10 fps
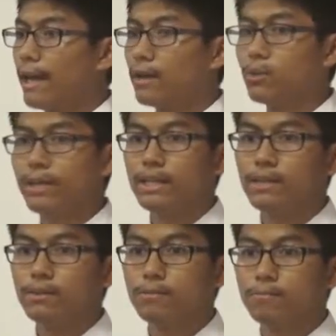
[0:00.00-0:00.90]
and
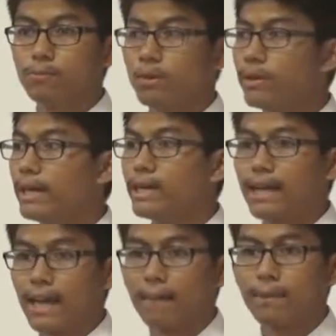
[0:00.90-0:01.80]
we were
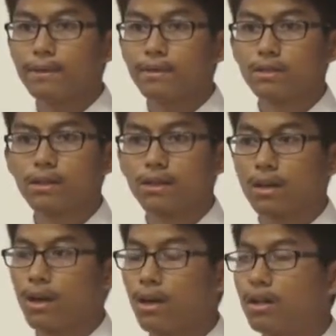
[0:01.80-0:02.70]
in a camp
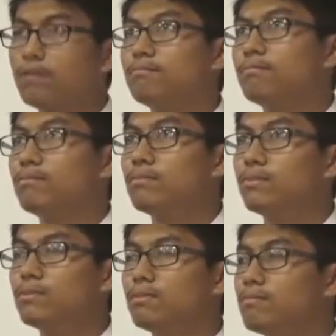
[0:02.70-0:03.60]
called
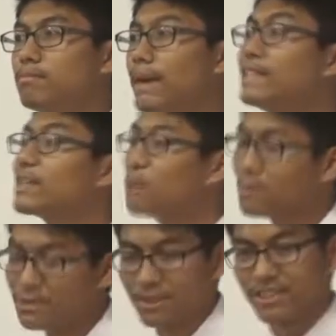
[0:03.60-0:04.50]
Magic
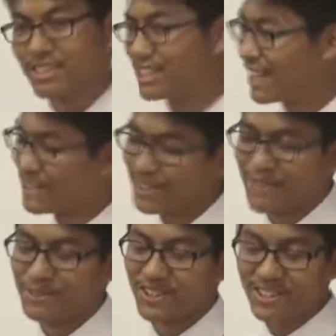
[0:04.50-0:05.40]
Moment Foundation. Thank
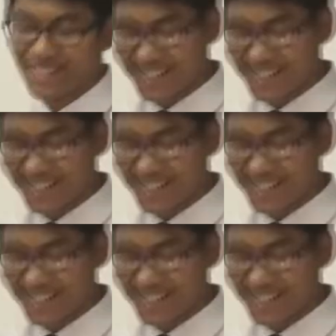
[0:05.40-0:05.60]
you for